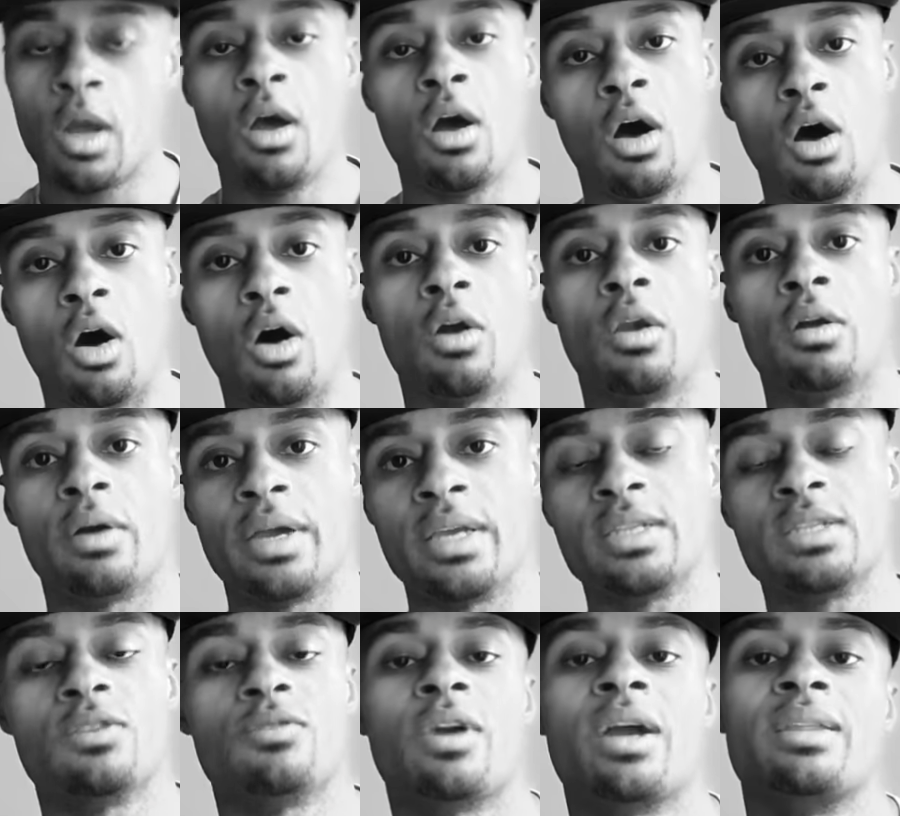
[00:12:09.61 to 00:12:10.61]
All the links
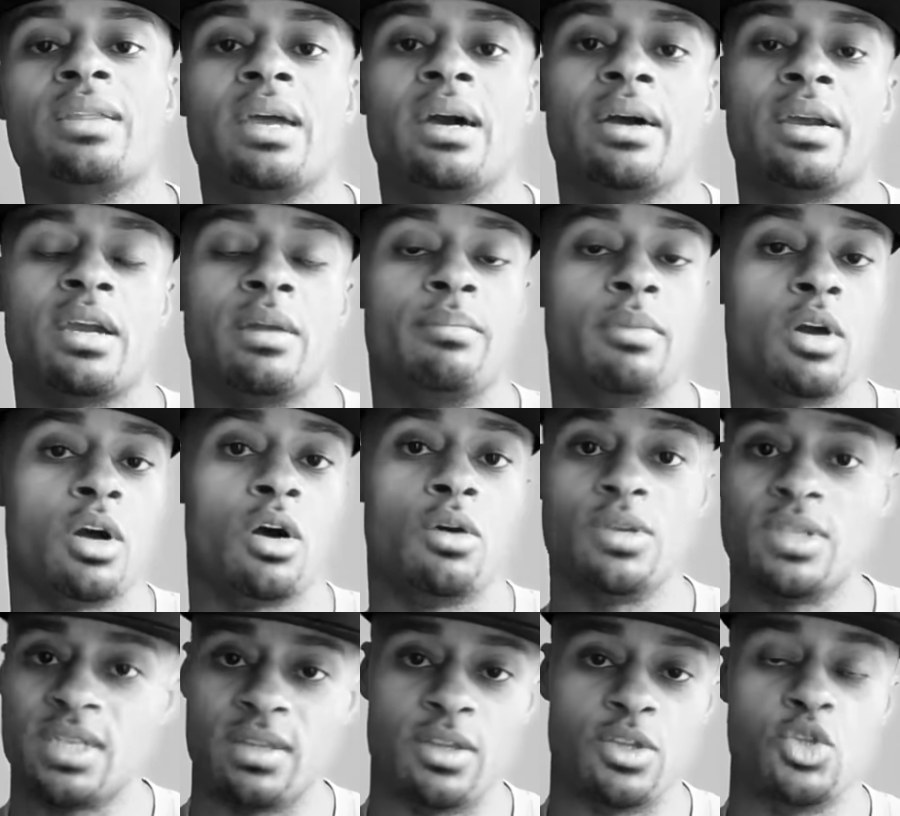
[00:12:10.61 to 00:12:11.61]
are right down here below.
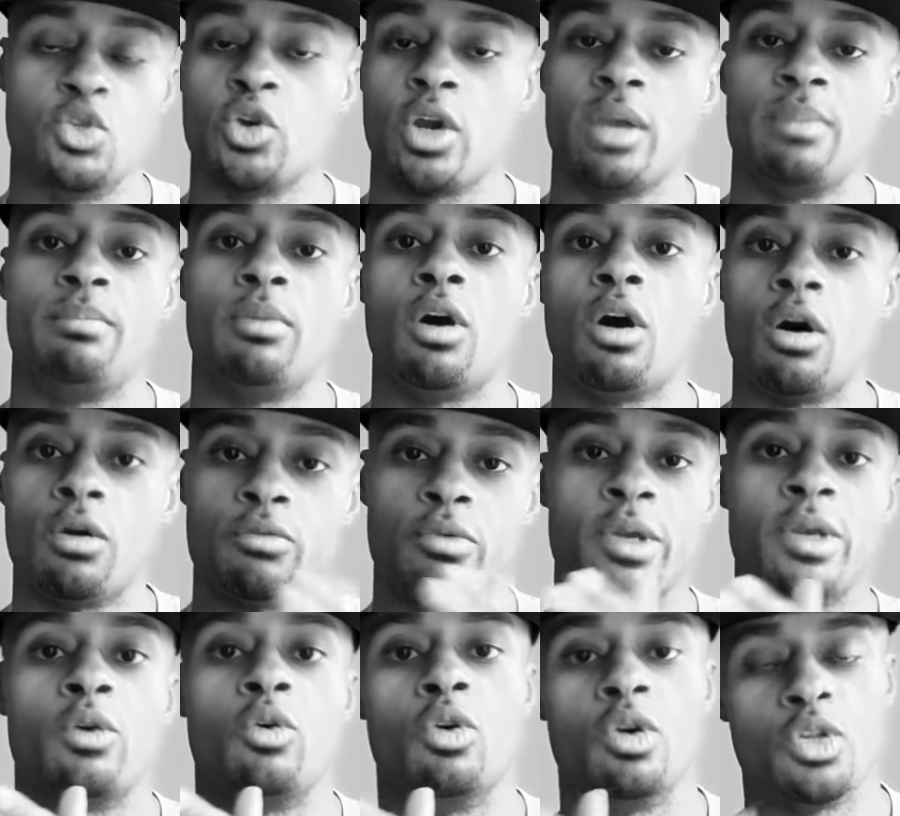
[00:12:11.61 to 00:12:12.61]
Is either Dre Baldwin
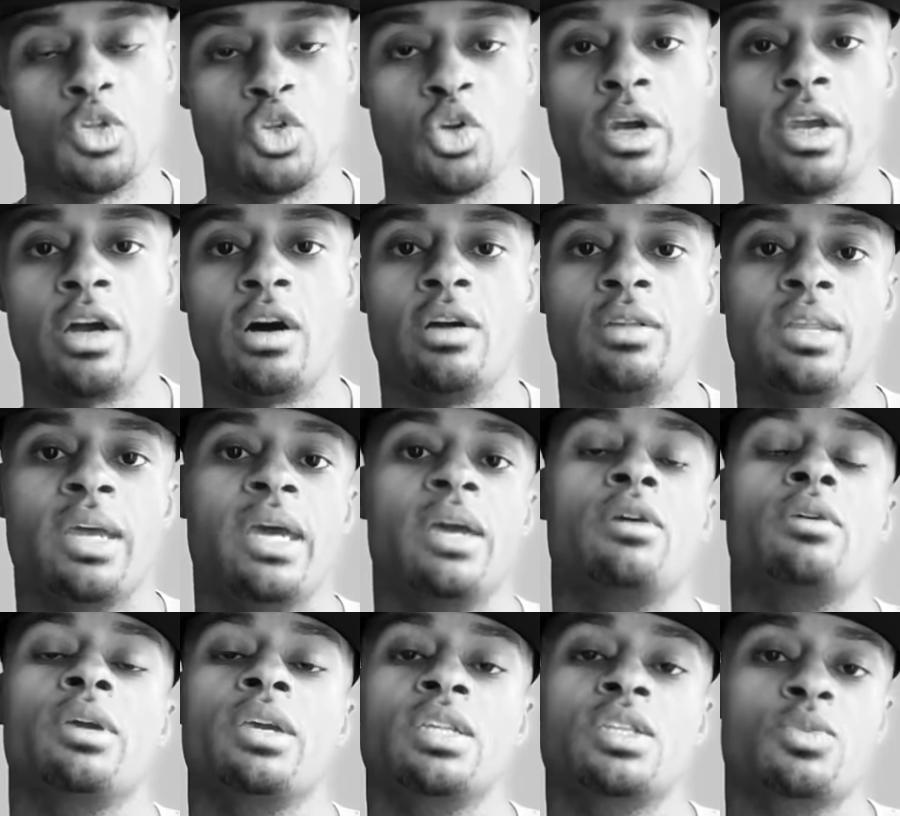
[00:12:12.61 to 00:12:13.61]
or Dre All Day
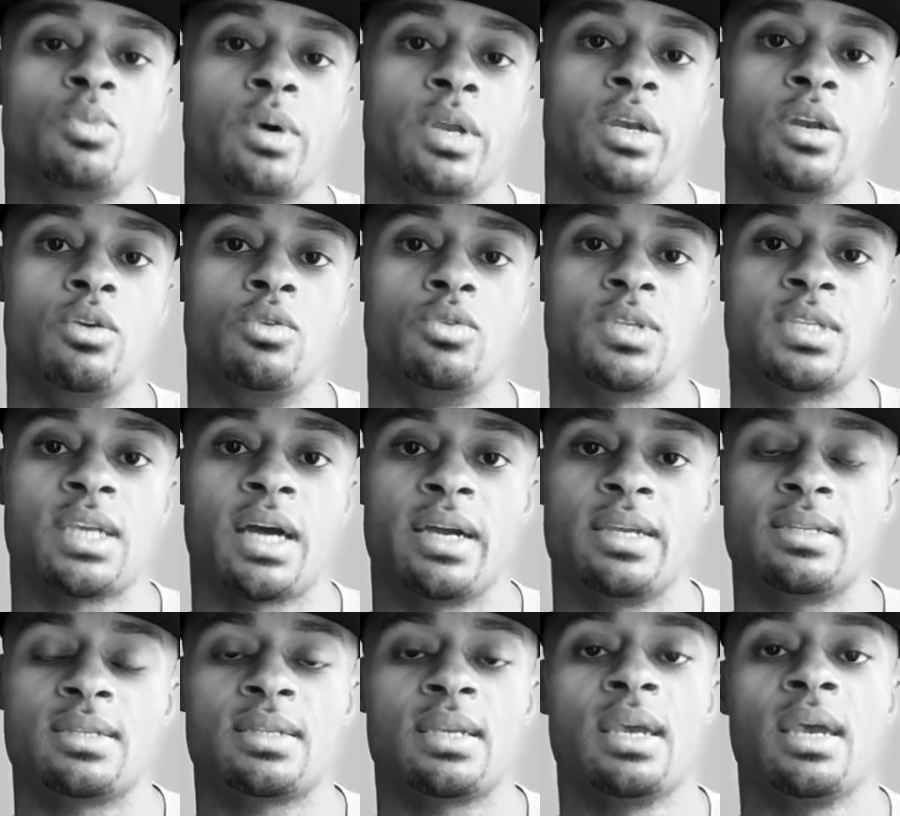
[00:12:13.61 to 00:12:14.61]
on each one of those
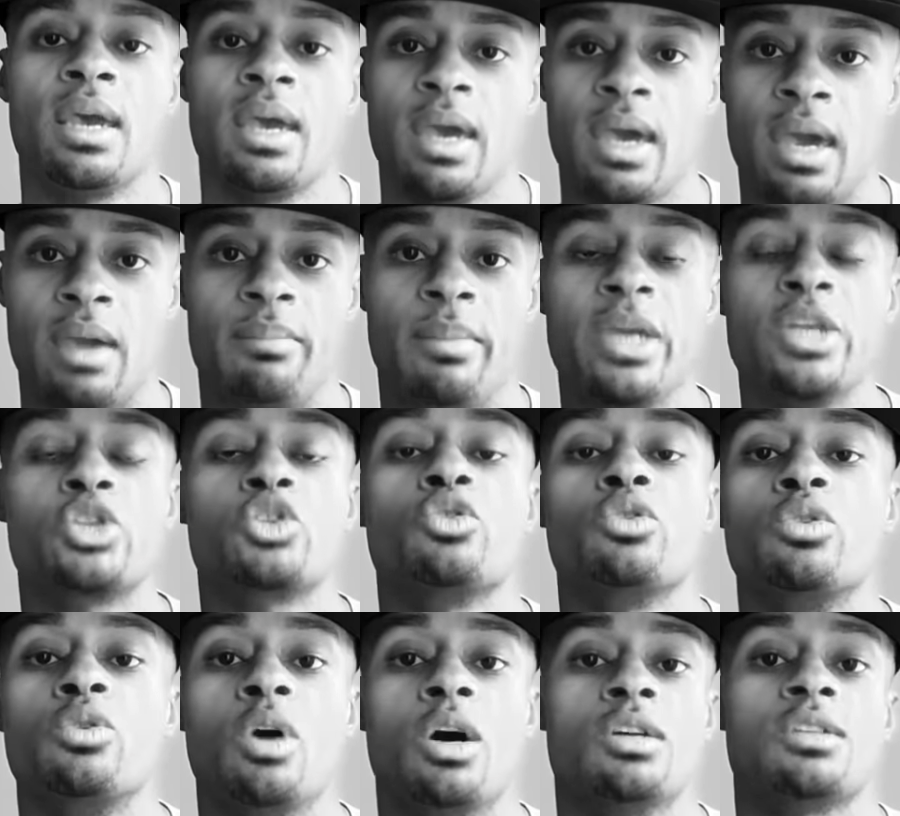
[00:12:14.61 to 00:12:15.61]
sites and make sure
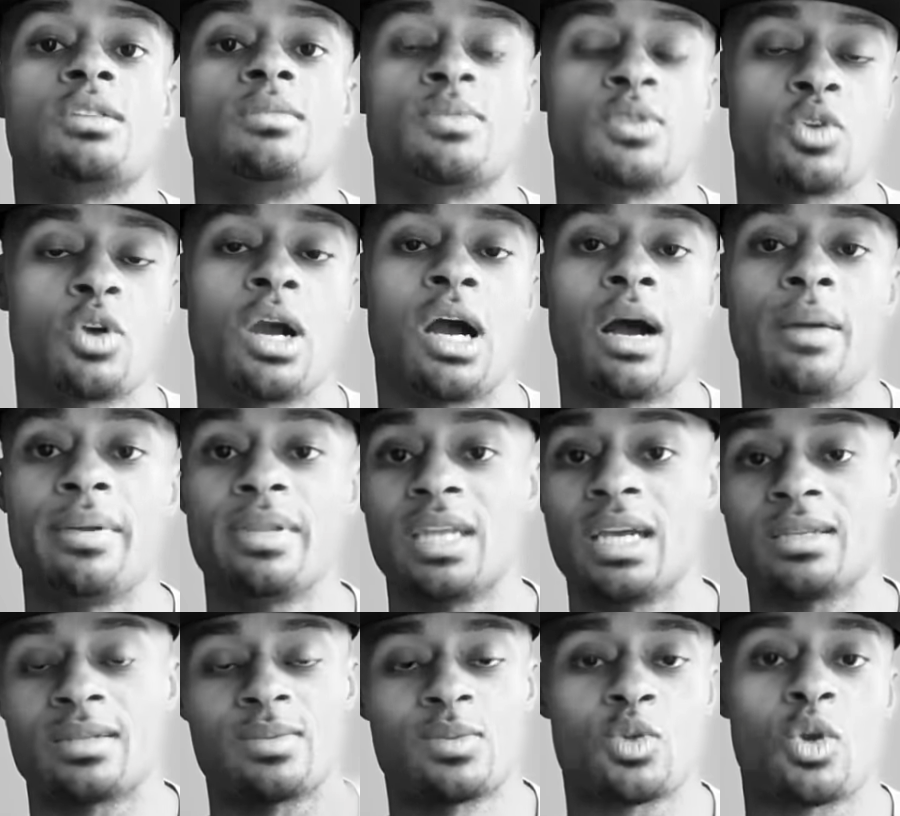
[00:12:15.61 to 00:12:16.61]
you are subscribed. Hit that
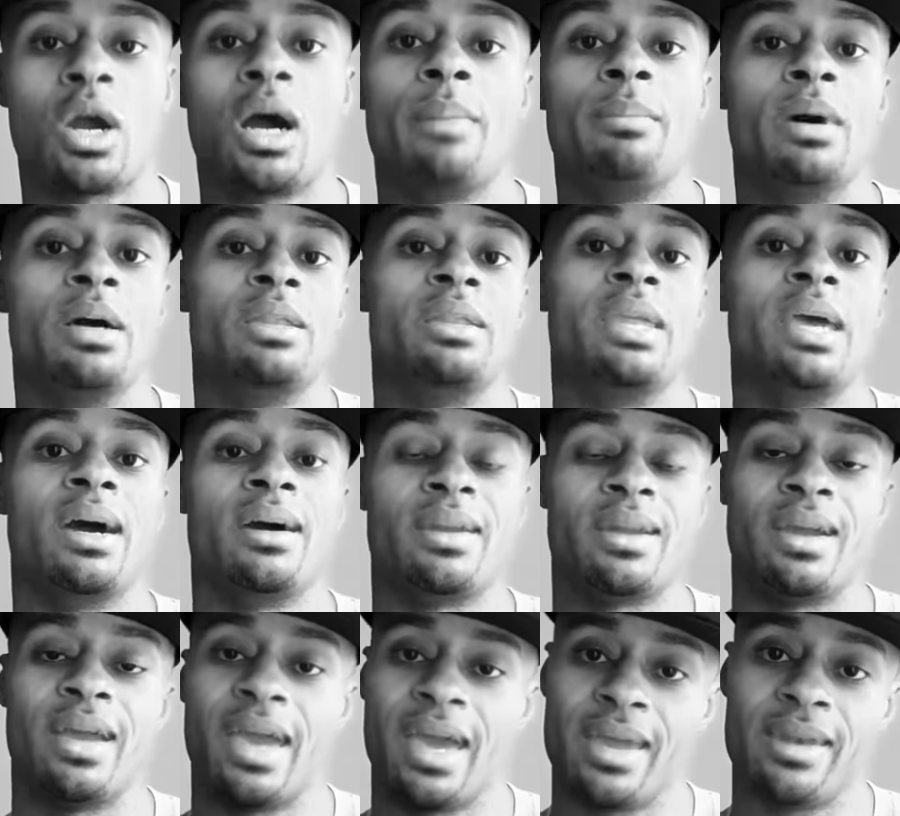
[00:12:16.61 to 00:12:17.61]
subscribe button down
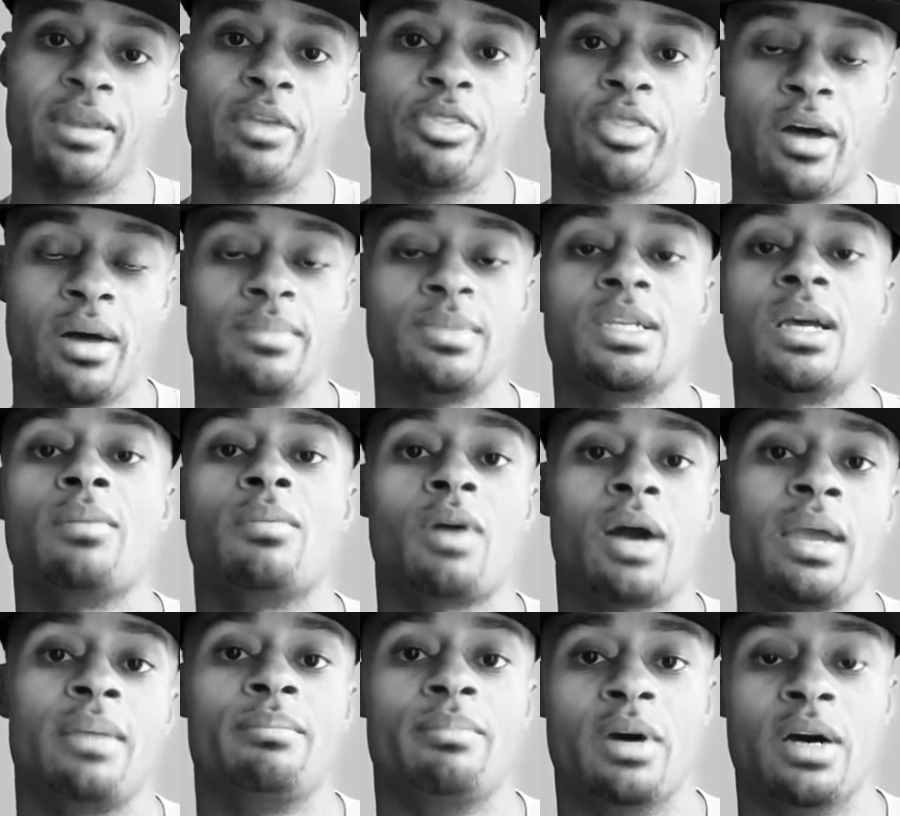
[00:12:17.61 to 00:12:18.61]
there and the thumbs up
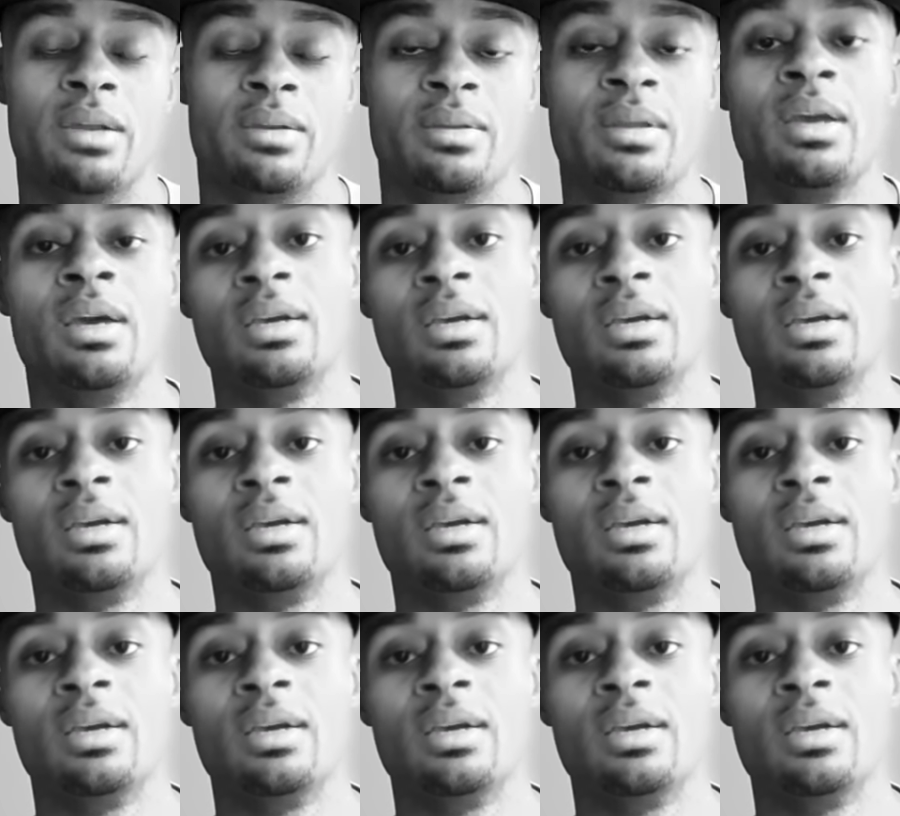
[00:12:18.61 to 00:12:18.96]
like button.